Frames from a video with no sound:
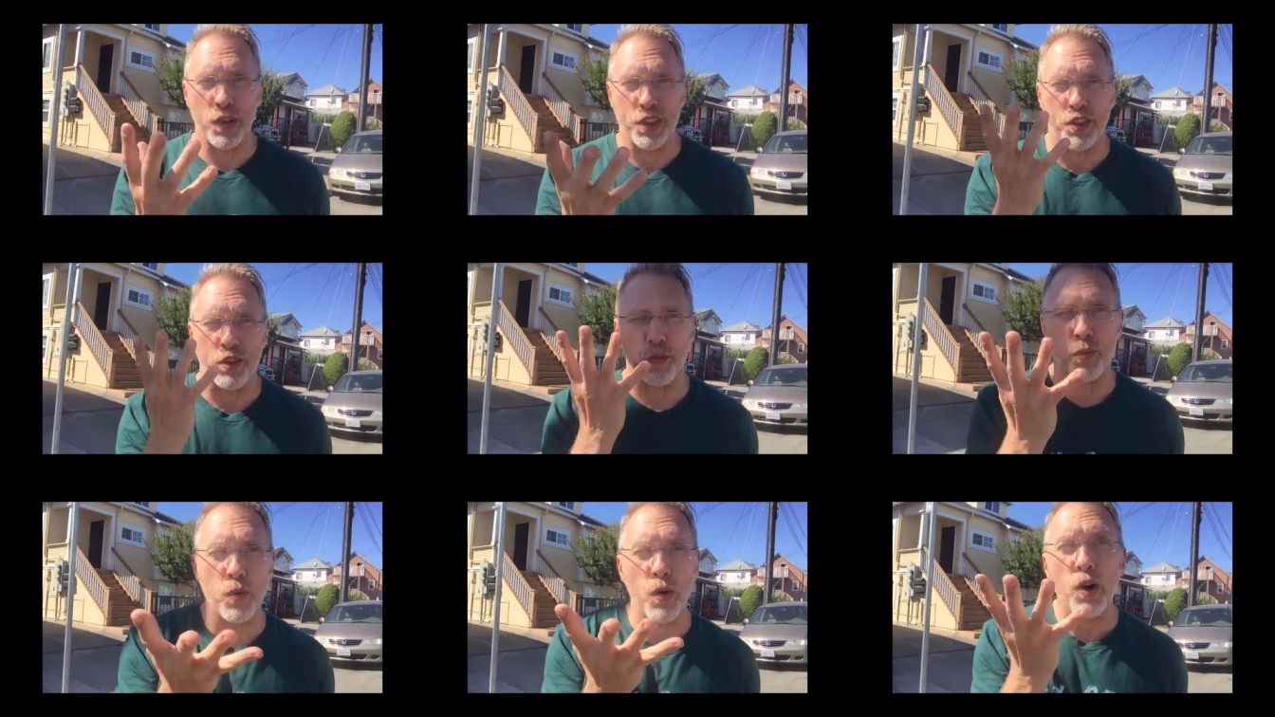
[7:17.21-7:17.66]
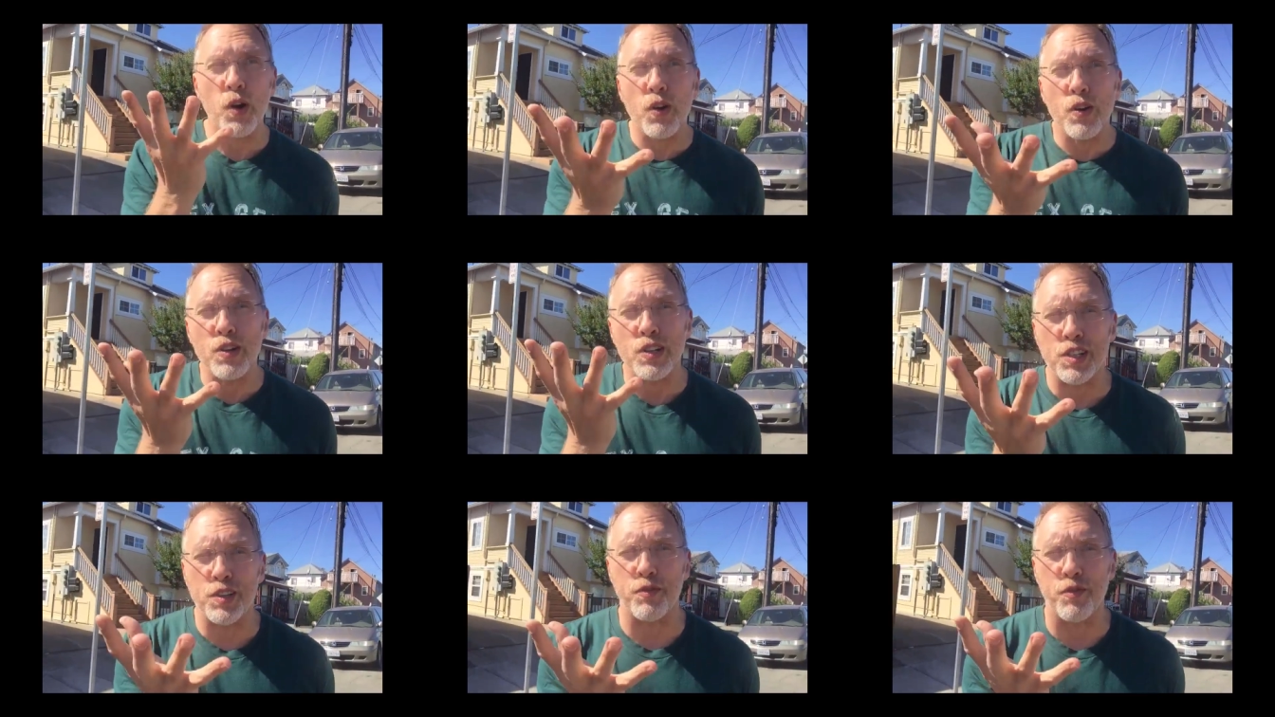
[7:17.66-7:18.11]
with the
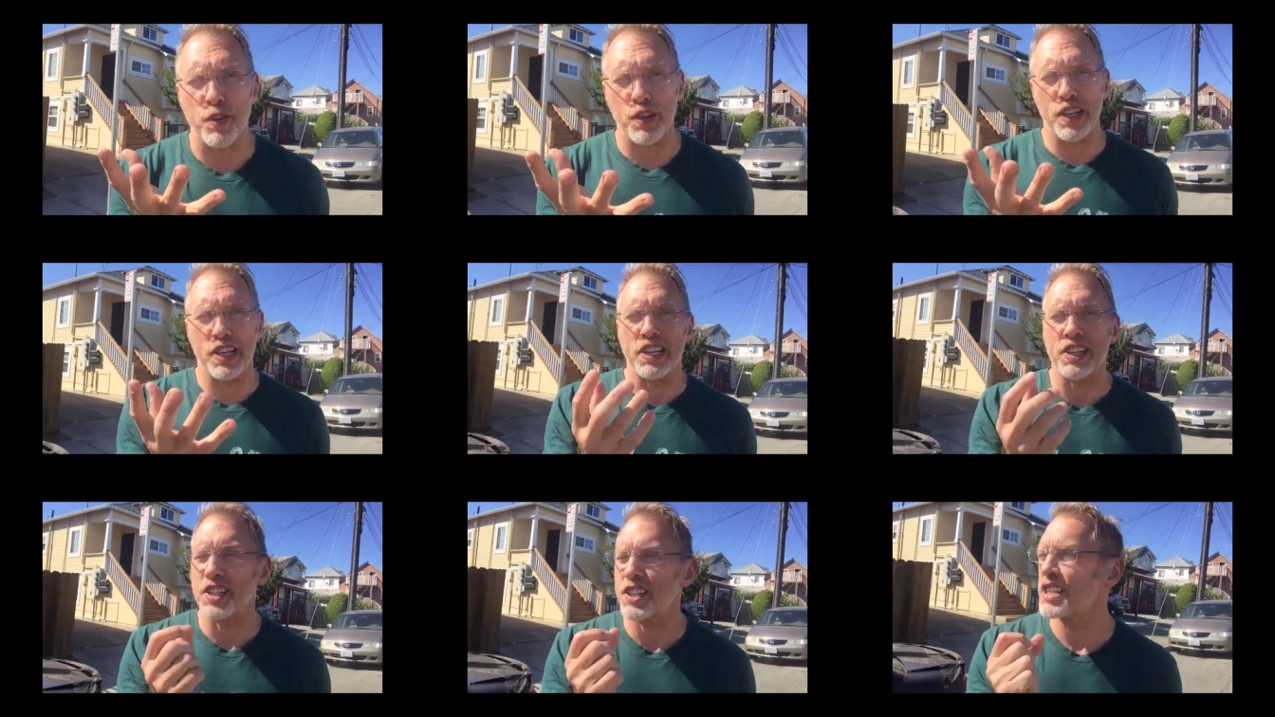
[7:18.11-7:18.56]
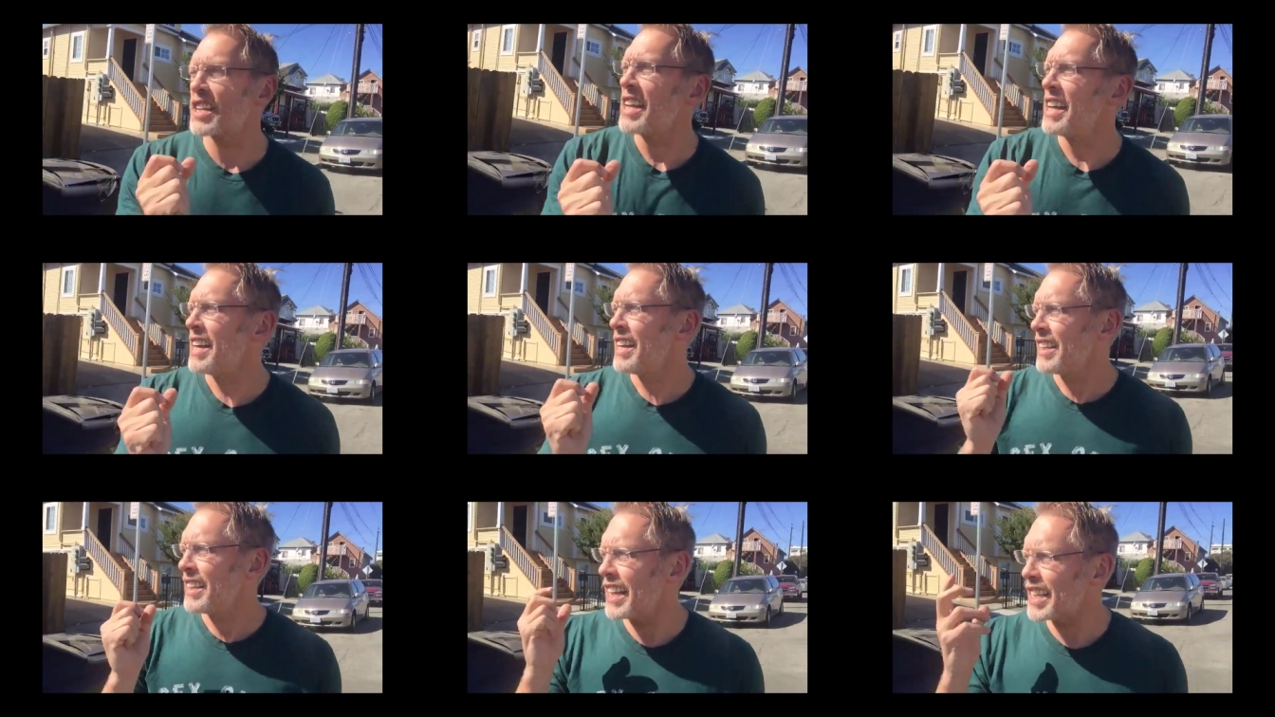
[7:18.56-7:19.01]
words for
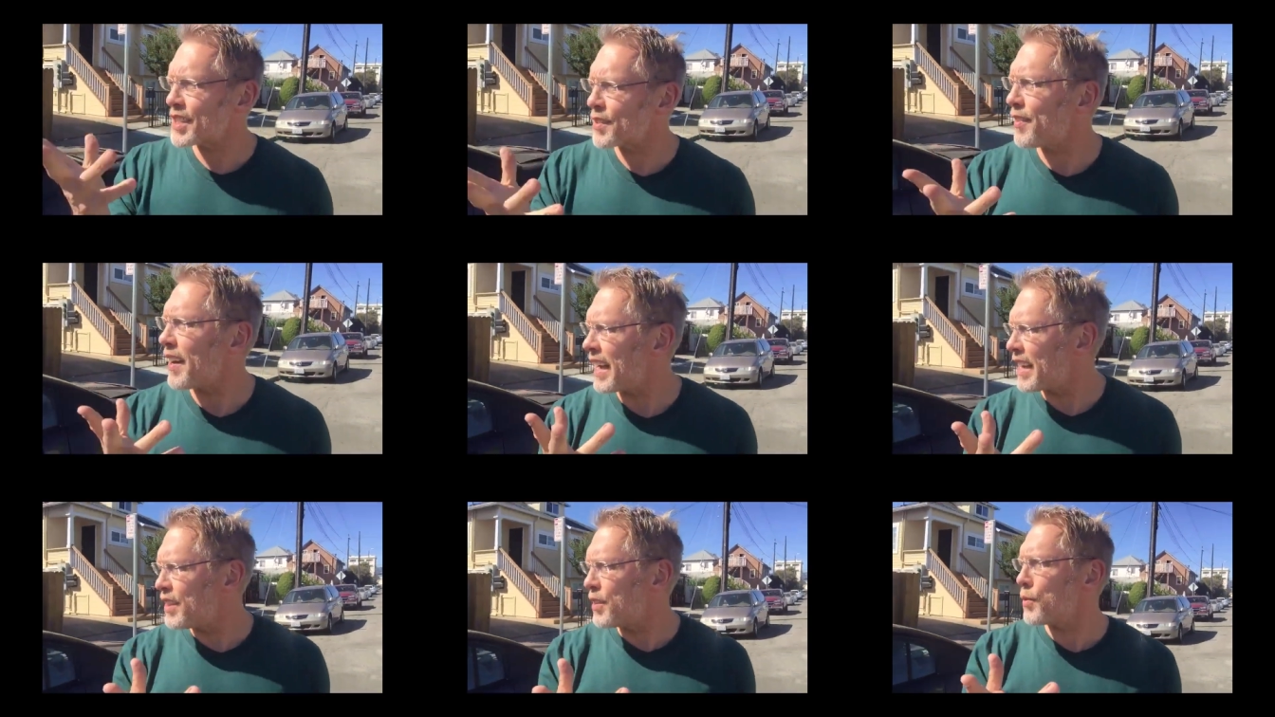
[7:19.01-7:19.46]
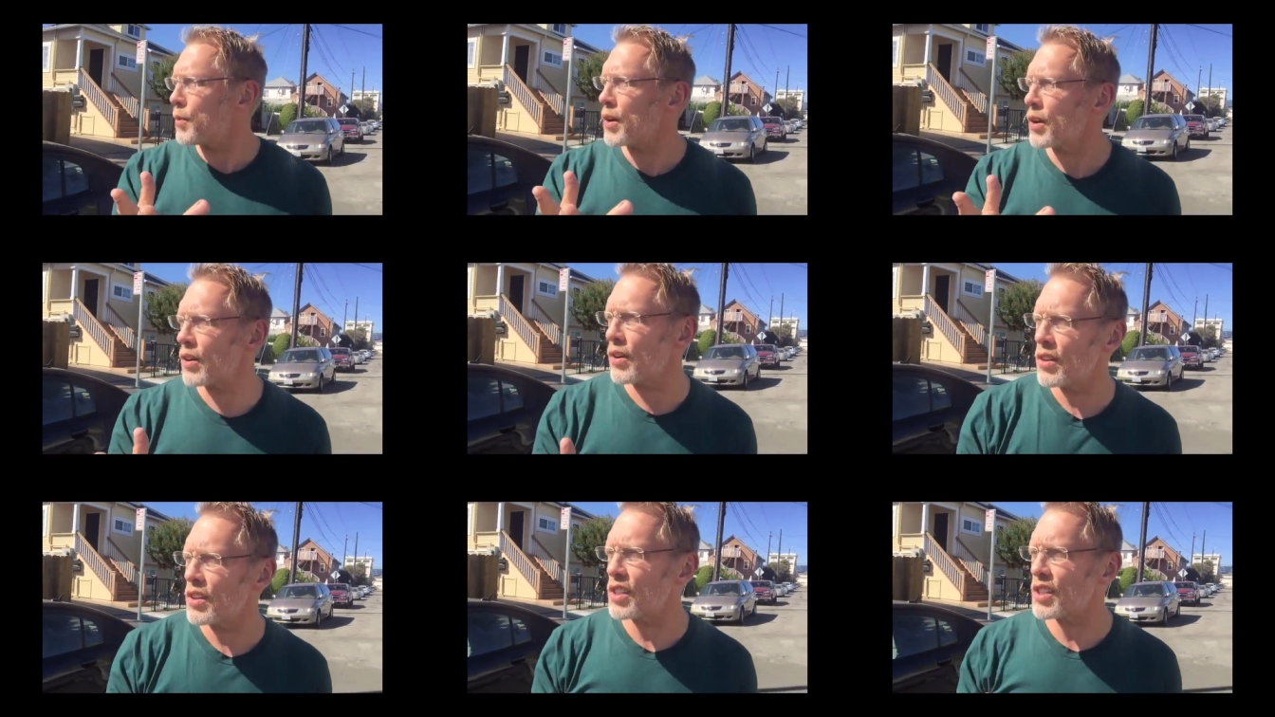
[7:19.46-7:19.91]
this, let's find the
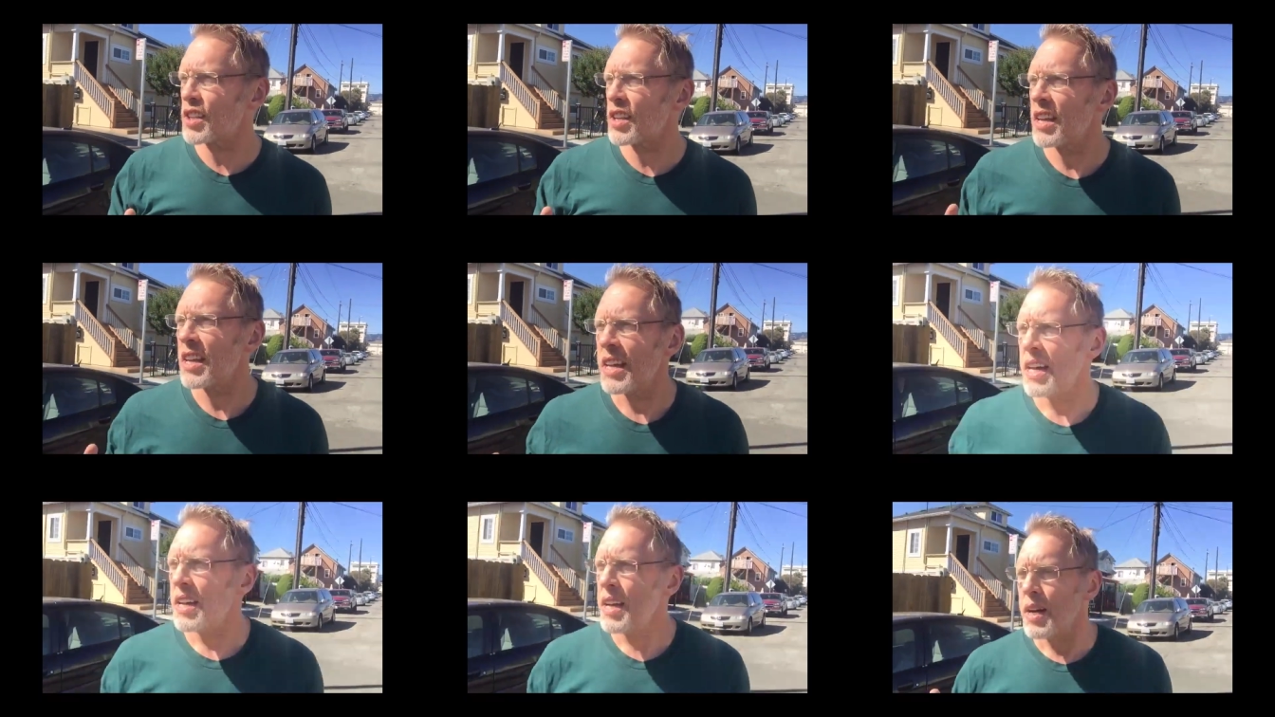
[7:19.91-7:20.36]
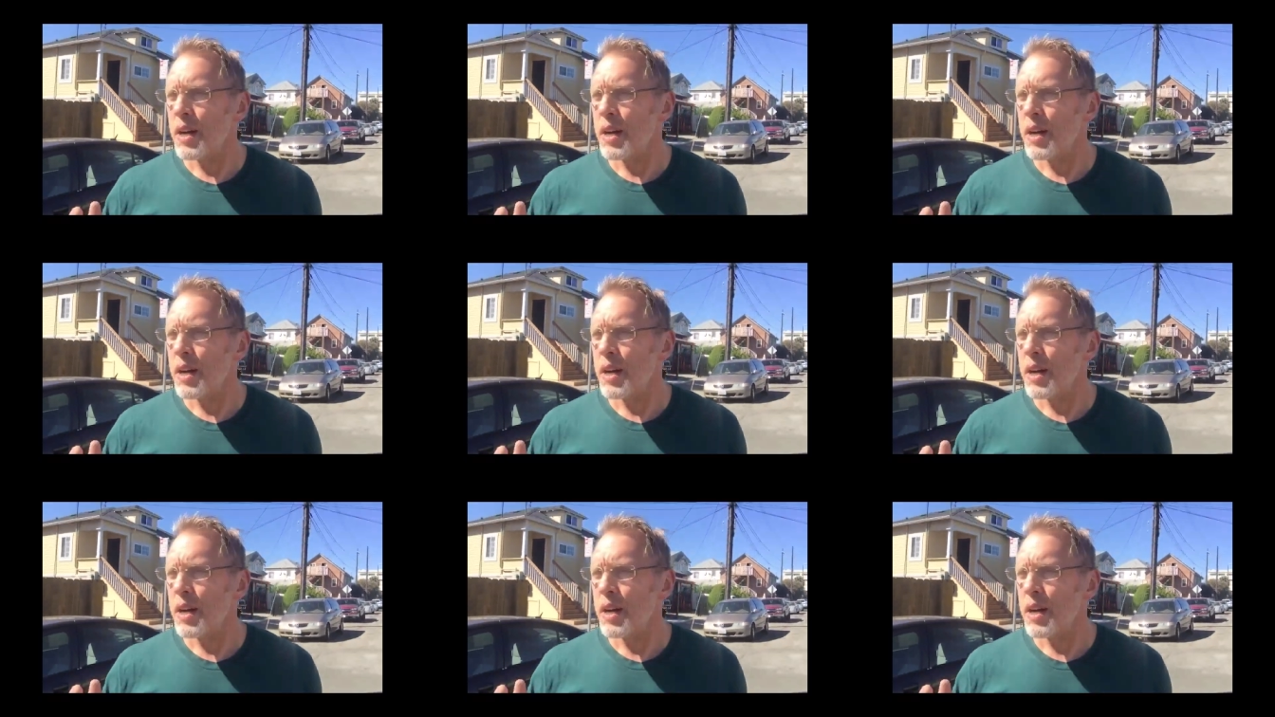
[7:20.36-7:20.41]
words.